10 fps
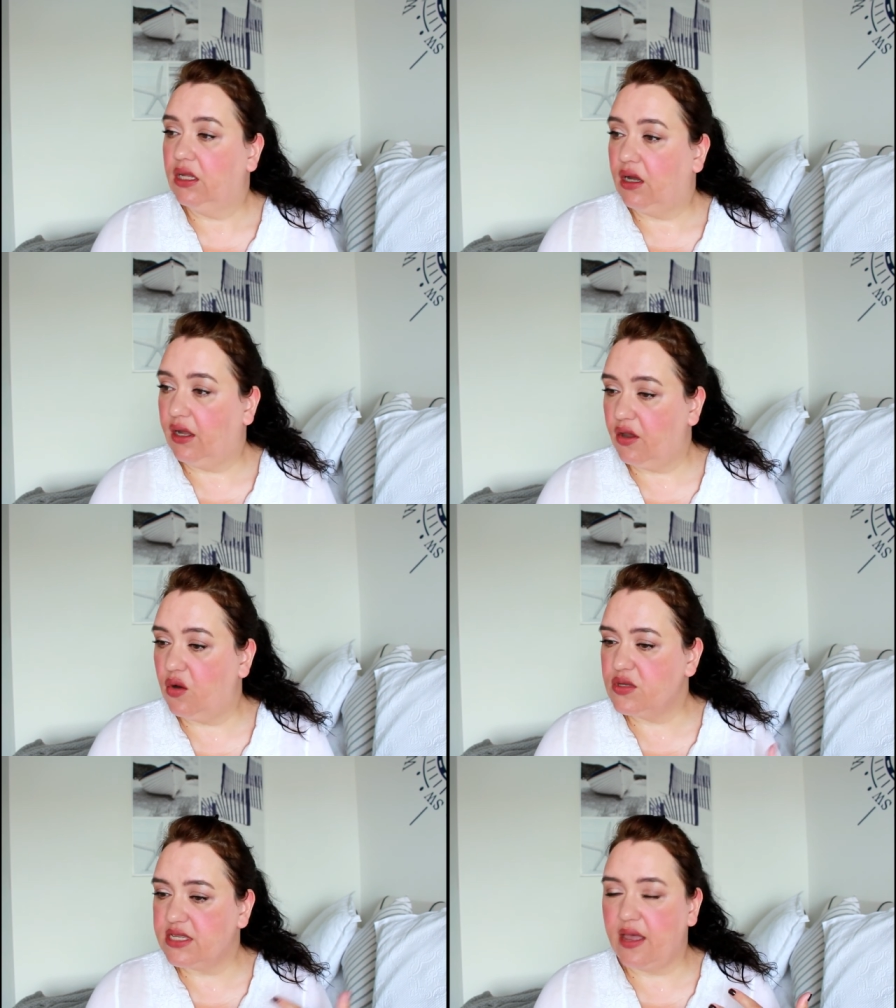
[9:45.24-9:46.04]
I
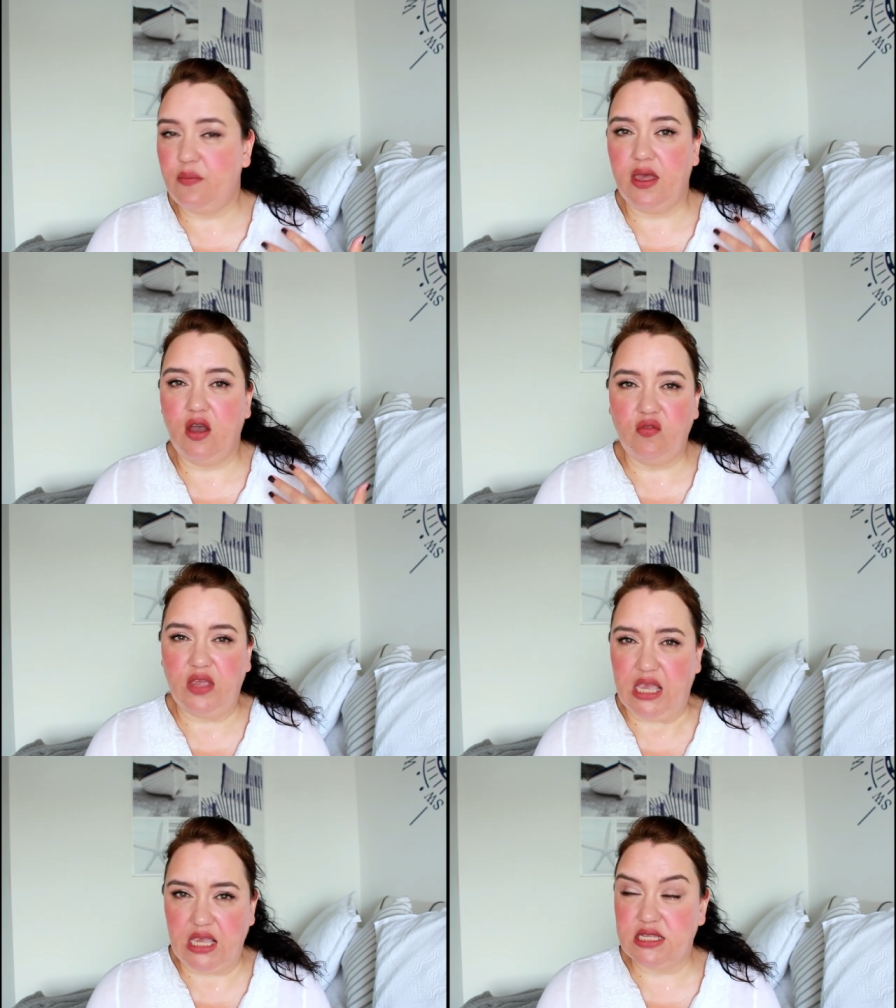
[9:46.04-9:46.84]
always get a bit
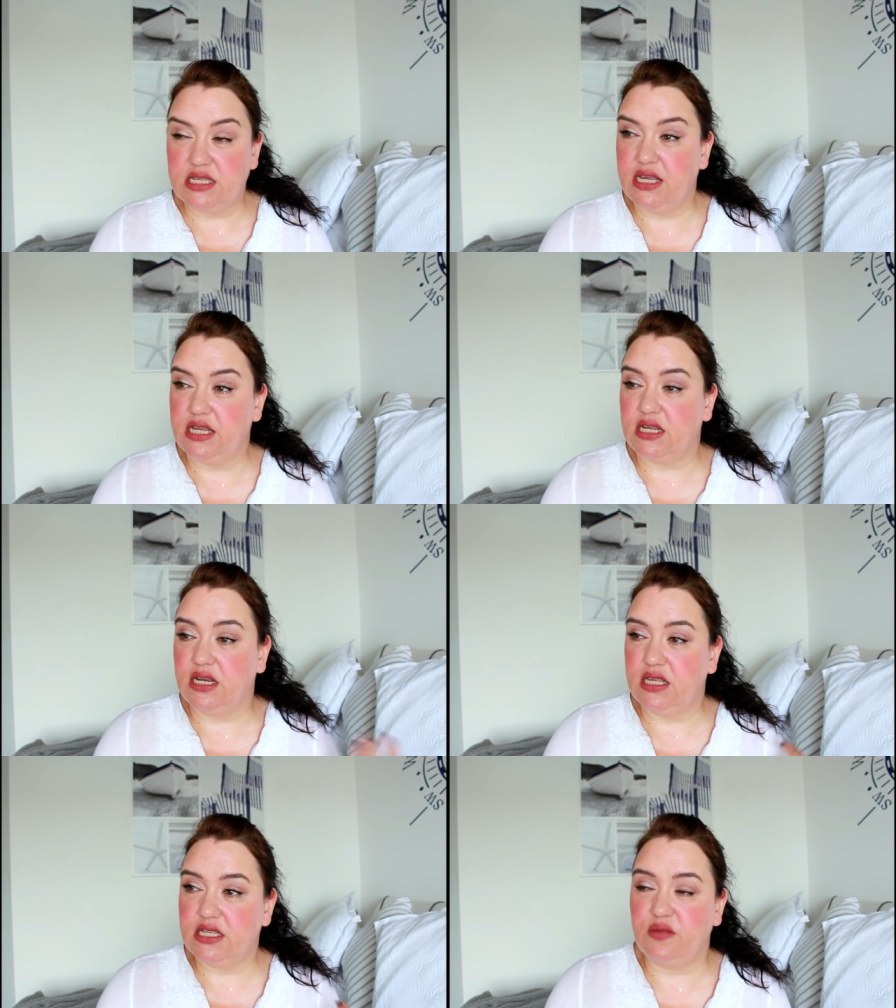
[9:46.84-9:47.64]
overheated,
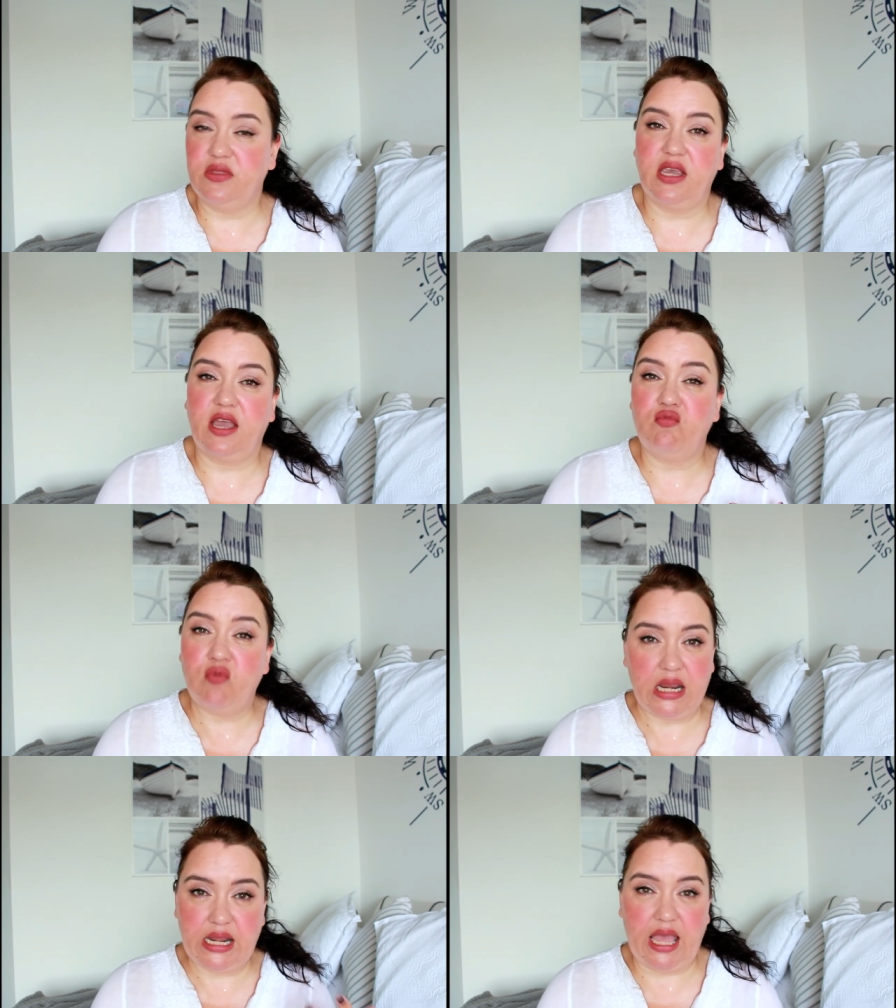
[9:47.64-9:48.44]
and it's something I
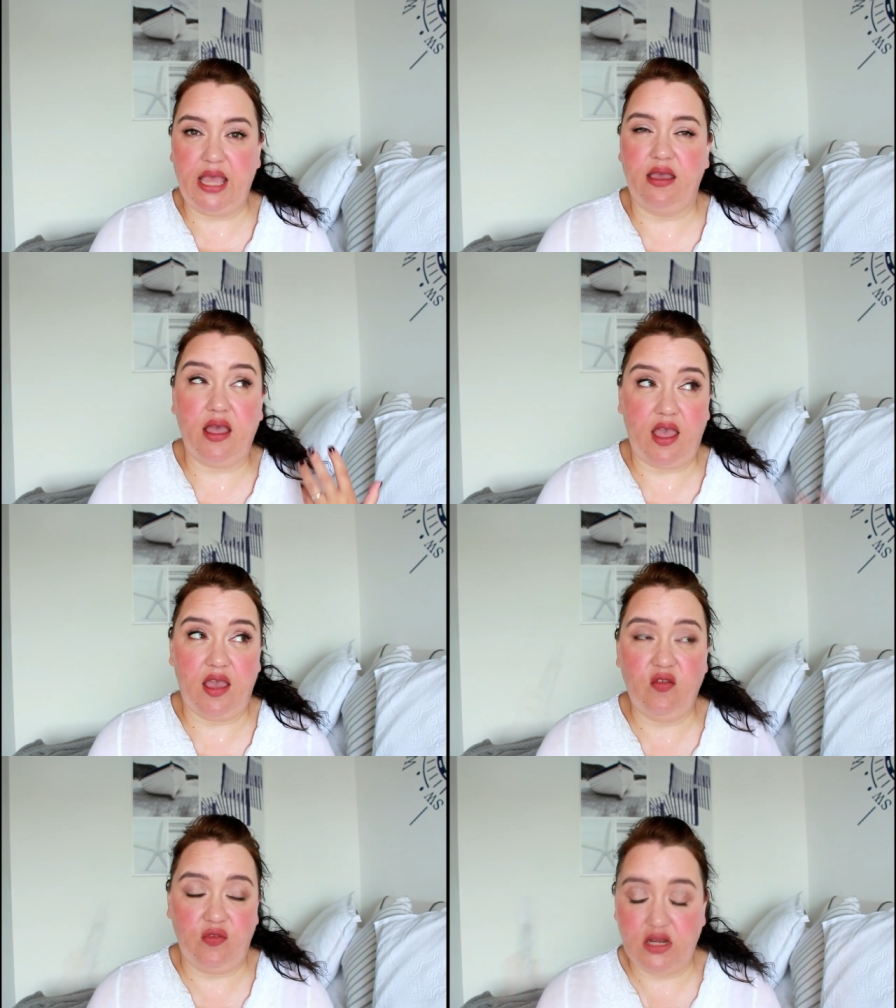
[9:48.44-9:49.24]
really hate. I
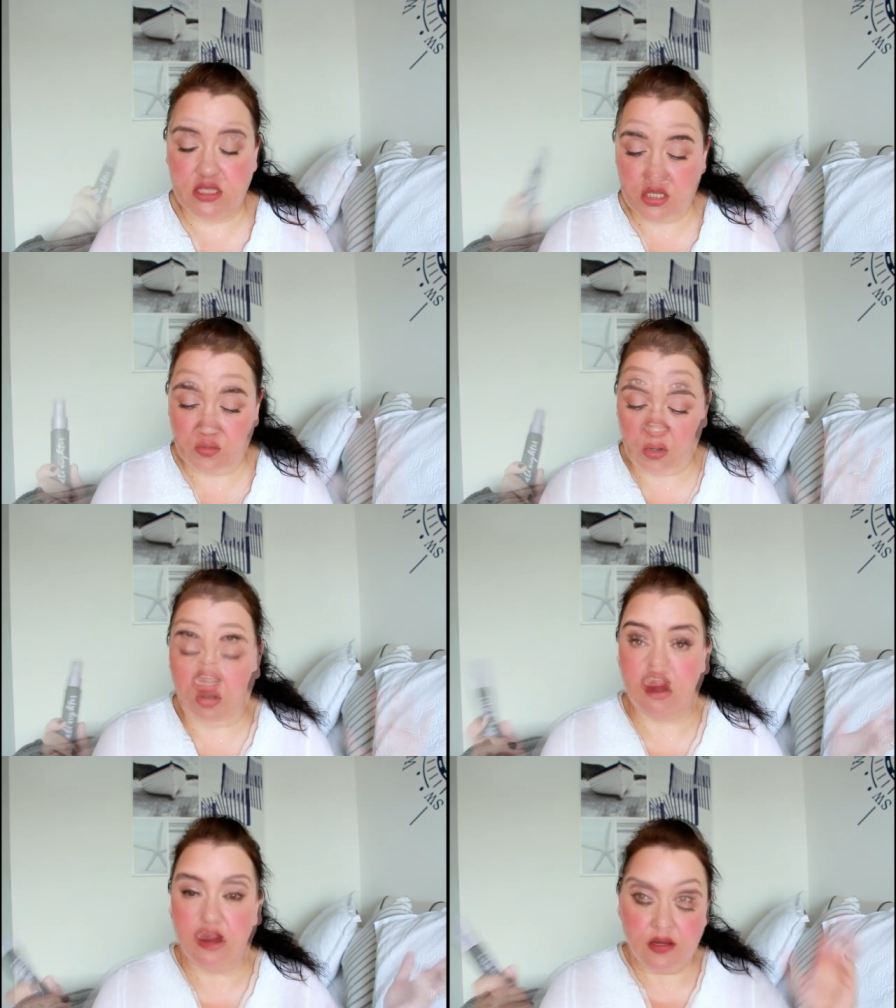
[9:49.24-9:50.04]
hate feeling too
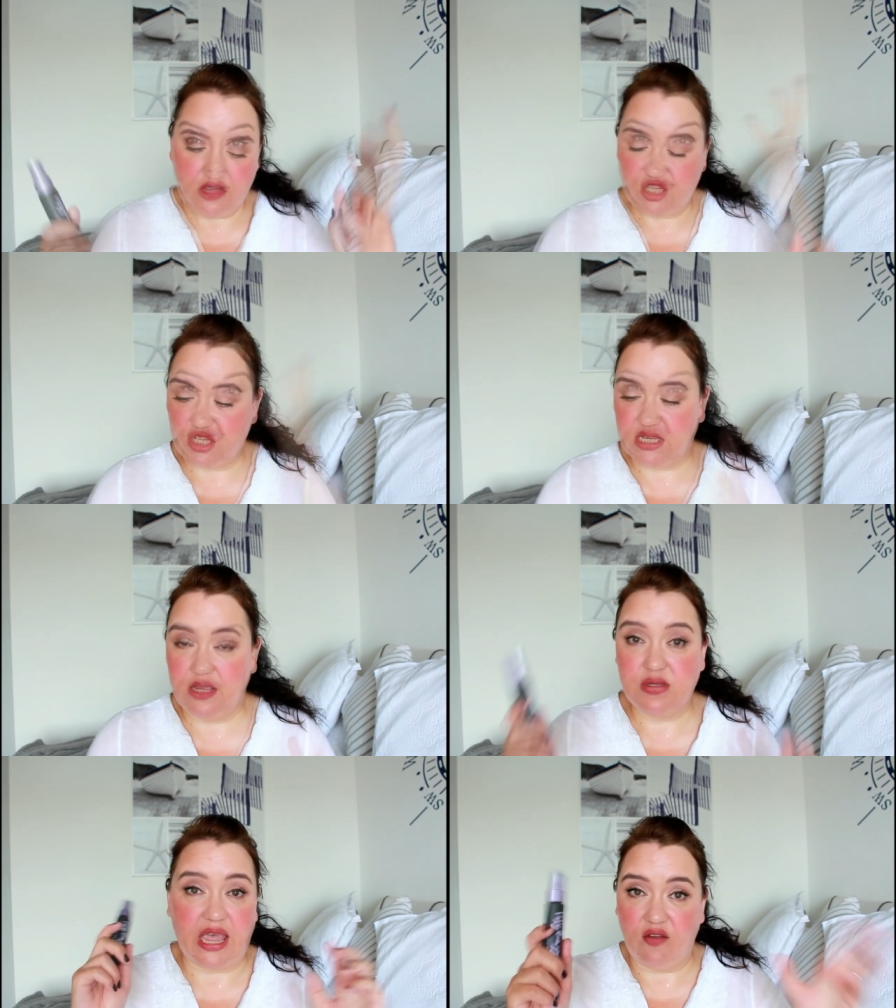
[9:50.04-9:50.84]
hot. This just
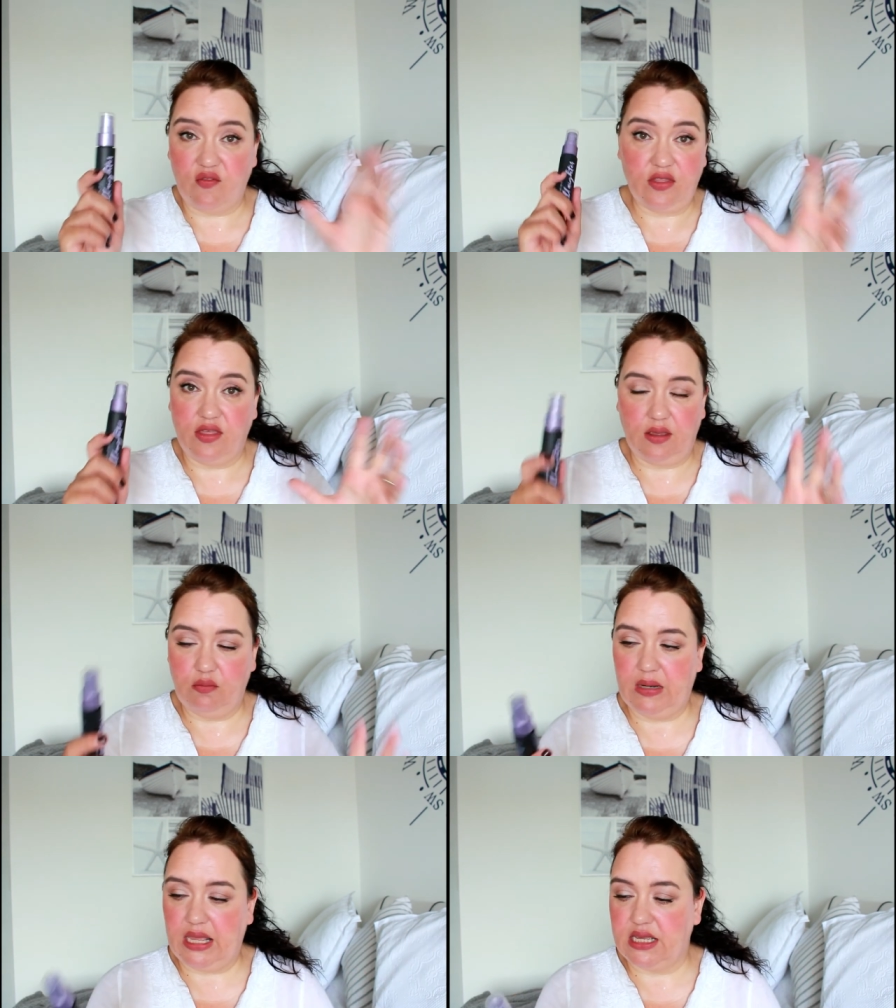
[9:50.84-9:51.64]
keeps everything in
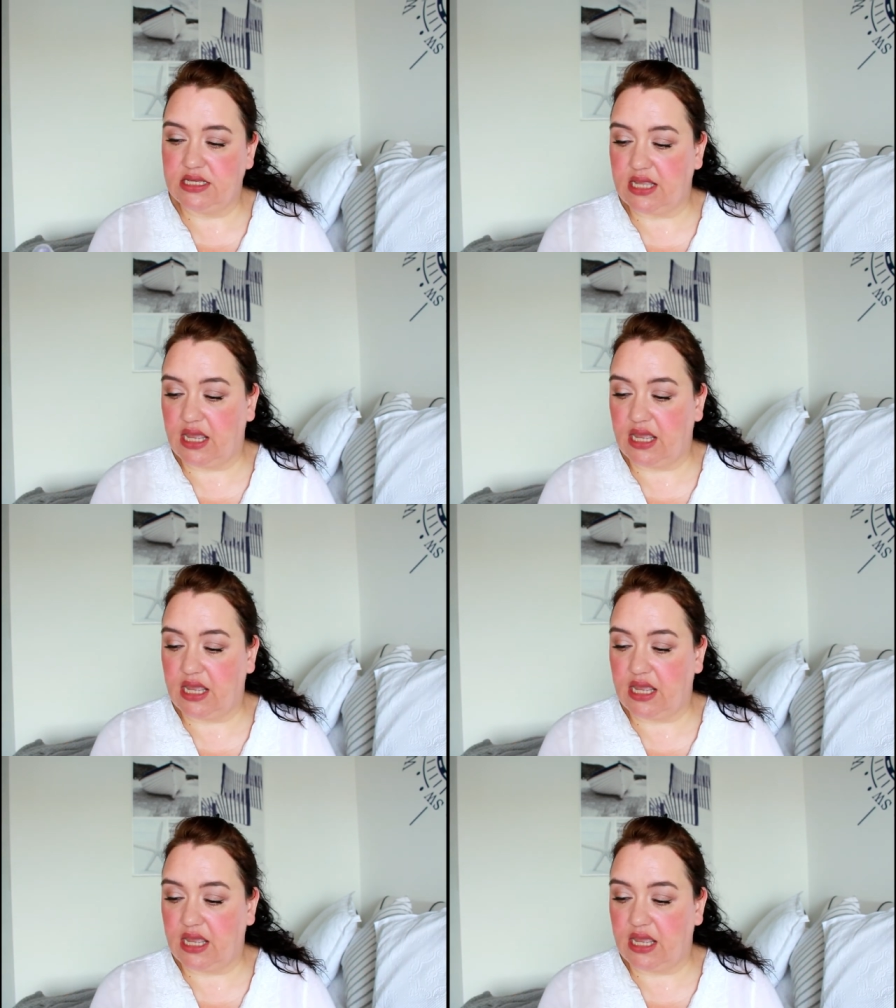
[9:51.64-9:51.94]
place.